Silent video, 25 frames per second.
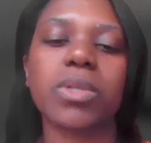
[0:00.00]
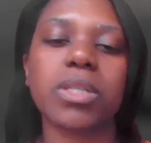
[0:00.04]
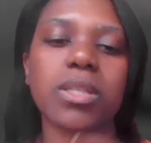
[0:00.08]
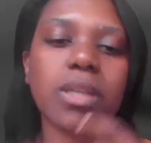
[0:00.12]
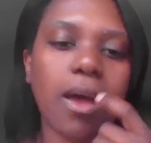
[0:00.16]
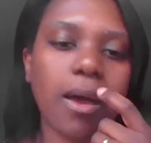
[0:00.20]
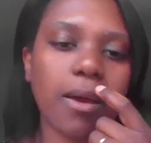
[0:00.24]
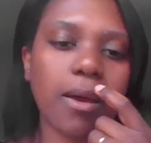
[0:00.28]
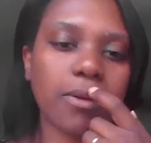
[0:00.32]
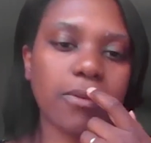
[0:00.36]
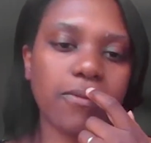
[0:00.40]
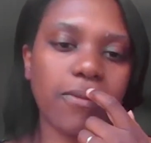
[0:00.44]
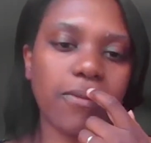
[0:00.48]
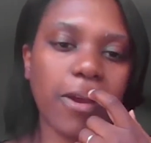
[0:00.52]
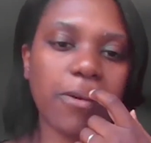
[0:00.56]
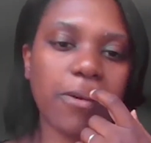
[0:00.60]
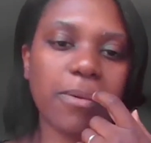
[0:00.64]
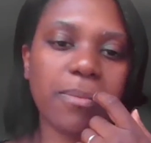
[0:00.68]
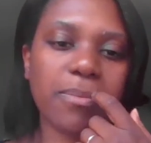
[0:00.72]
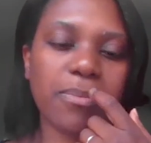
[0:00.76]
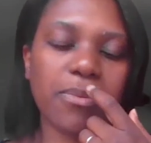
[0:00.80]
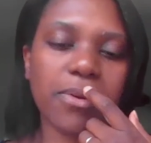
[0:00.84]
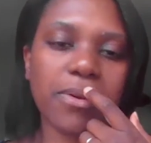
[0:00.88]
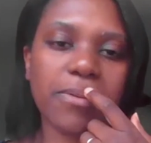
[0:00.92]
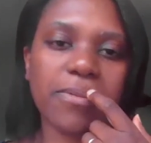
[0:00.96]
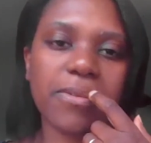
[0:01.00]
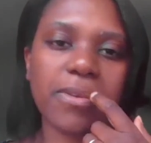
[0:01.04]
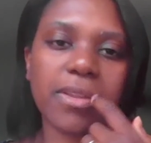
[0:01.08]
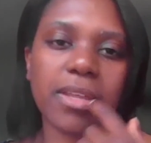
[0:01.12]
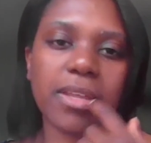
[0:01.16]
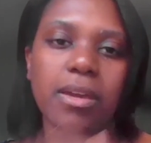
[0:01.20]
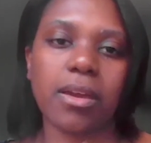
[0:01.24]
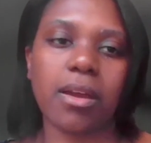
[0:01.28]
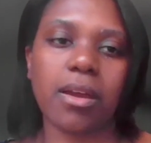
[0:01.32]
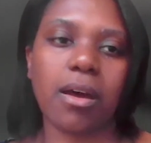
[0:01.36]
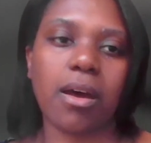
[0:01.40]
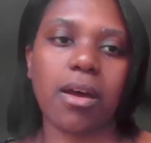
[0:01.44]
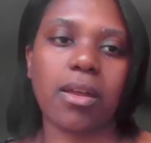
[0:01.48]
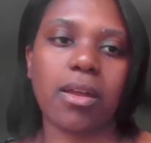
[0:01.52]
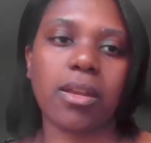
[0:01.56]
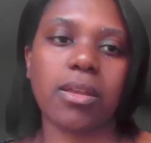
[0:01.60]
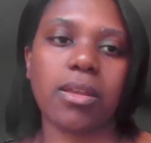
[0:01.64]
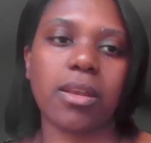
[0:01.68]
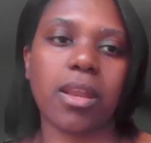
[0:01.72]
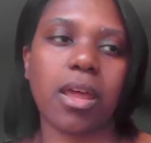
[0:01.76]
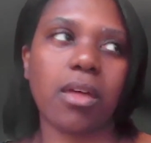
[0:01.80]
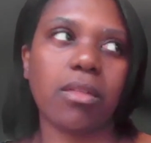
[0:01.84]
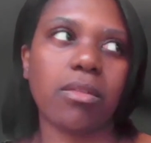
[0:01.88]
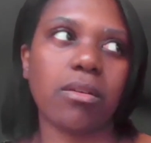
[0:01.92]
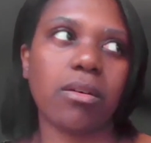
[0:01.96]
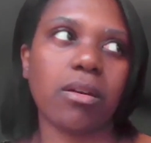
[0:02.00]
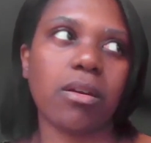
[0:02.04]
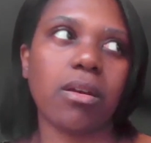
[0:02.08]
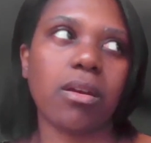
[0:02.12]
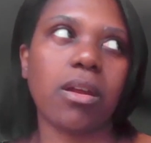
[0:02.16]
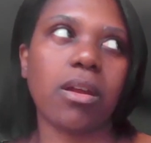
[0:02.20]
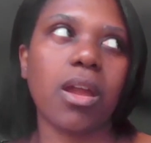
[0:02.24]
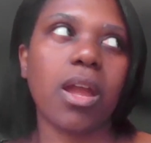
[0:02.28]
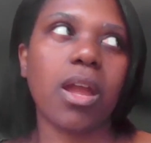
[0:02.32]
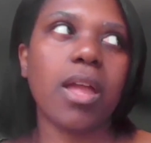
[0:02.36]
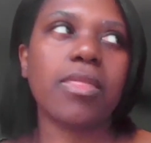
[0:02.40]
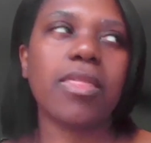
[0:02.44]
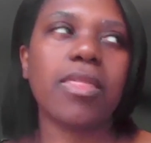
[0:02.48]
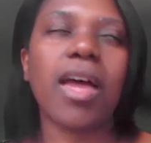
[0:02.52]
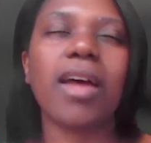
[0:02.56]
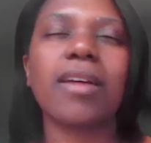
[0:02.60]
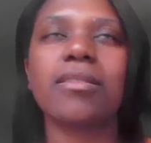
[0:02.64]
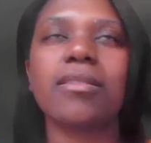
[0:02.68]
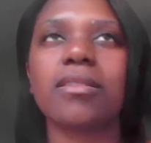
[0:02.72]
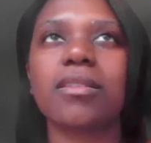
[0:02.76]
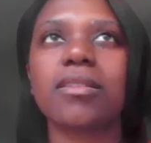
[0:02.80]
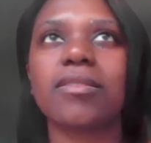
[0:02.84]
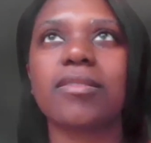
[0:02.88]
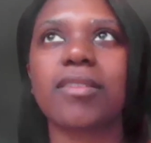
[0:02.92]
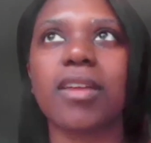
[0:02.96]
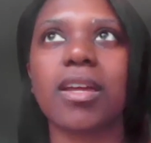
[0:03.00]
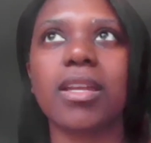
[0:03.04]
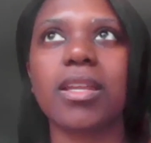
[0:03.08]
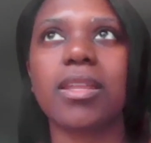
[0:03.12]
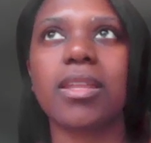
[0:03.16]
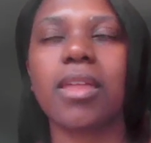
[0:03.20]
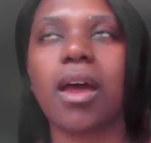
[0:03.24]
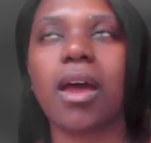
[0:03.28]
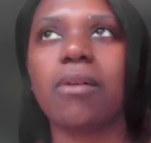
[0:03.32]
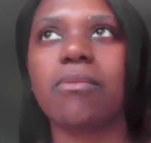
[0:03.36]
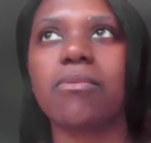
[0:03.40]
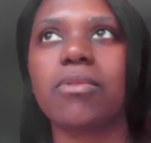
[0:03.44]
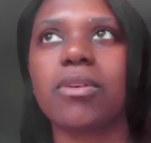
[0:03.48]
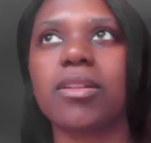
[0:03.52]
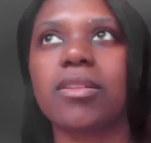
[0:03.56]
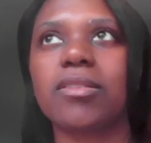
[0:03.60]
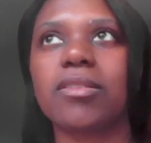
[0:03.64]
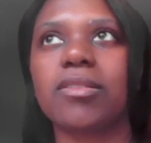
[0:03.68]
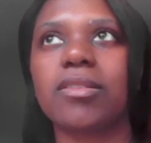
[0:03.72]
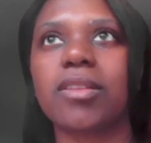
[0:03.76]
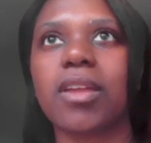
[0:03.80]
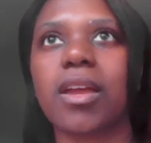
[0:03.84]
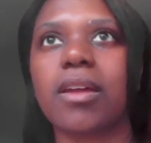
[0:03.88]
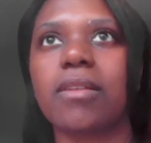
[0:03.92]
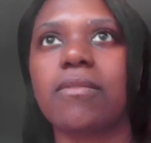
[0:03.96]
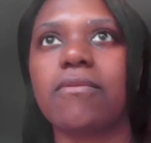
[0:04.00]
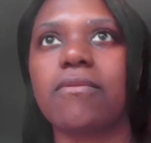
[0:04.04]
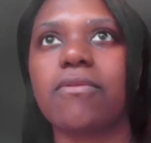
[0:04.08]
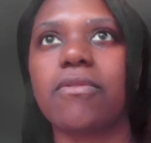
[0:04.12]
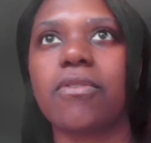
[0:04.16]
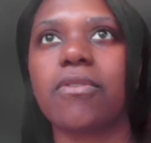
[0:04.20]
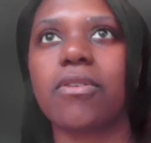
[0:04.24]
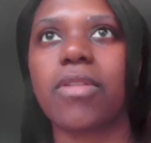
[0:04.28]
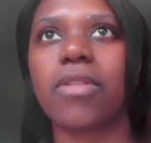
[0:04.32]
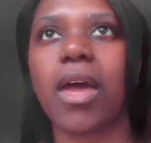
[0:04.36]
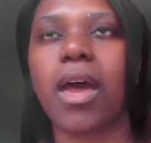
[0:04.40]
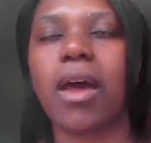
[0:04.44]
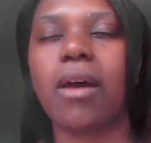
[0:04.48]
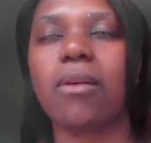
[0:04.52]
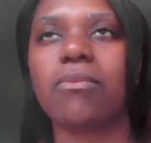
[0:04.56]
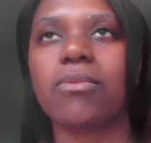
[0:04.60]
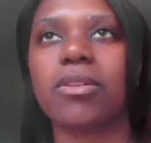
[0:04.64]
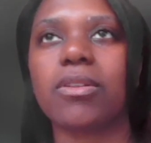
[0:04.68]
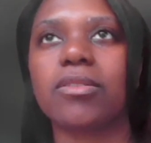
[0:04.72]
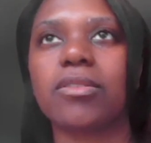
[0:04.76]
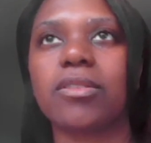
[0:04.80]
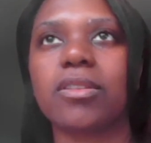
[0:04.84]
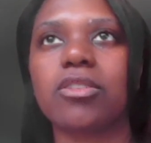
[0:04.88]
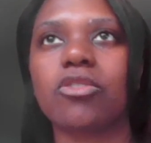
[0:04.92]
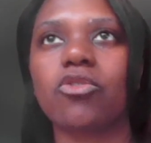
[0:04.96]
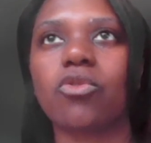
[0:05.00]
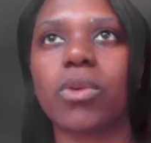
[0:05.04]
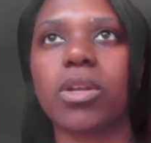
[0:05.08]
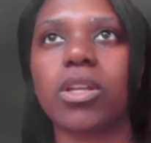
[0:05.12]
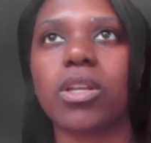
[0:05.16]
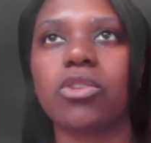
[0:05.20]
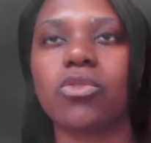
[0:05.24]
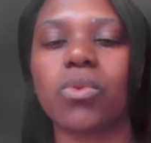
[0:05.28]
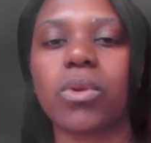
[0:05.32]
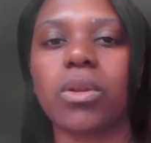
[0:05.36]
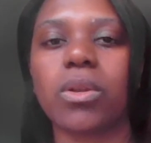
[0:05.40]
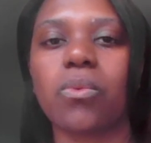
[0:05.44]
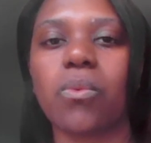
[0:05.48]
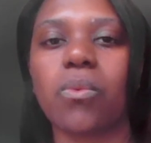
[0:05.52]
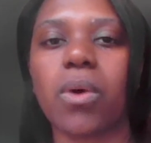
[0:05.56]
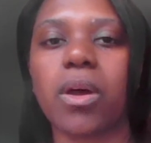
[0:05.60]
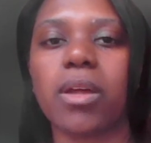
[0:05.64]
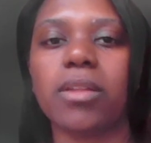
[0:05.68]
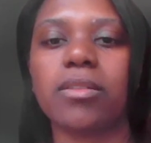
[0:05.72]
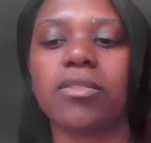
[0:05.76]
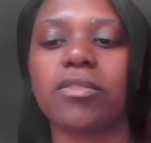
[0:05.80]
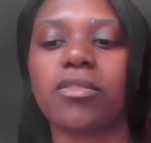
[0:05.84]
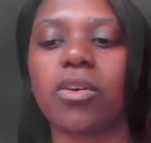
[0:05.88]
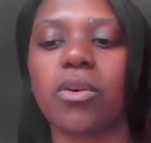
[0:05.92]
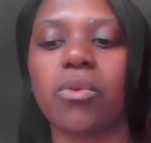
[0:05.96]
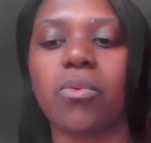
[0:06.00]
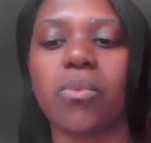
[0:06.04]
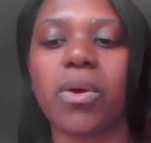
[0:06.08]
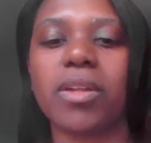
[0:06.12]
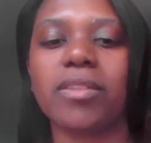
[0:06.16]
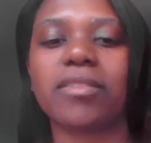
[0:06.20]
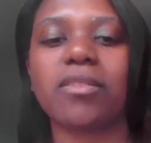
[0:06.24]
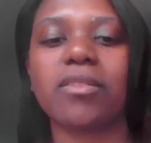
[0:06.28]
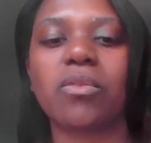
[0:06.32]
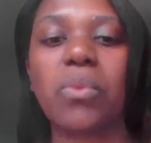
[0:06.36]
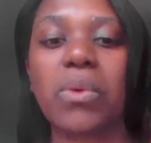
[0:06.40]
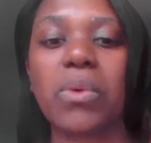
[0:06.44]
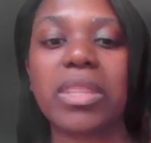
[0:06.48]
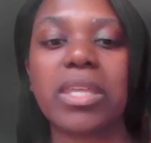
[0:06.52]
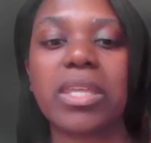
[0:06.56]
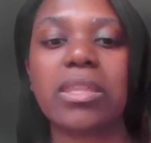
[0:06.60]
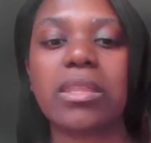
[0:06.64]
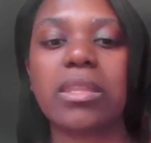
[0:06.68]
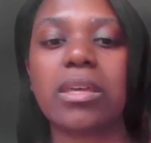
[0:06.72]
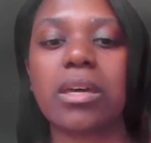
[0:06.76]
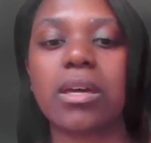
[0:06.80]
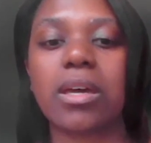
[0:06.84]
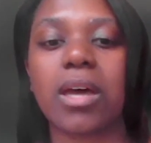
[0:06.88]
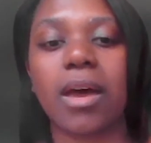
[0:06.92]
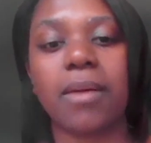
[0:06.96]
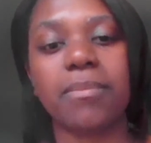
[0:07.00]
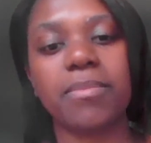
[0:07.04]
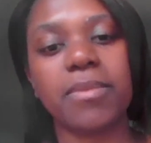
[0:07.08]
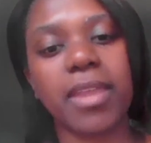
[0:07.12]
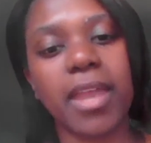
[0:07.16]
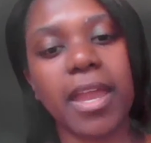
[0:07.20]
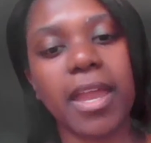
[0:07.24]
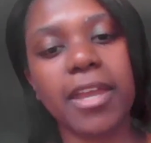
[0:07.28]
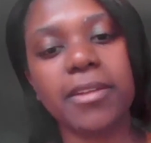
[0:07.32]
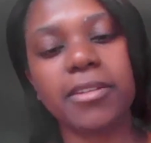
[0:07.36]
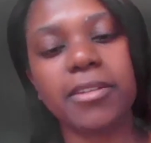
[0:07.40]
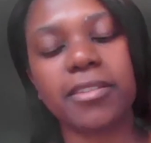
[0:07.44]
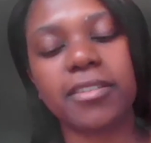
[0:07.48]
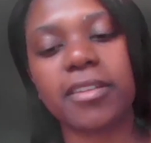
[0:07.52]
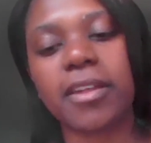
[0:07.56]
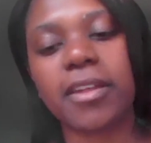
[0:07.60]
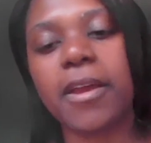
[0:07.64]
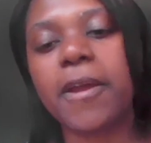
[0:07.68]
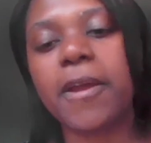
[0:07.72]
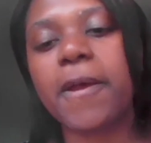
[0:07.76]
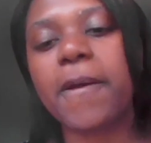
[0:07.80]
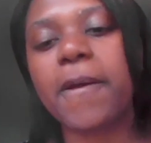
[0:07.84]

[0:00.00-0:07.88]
We talked very briefly on the study that was done for that was in 2021, so it wasn't within the updates.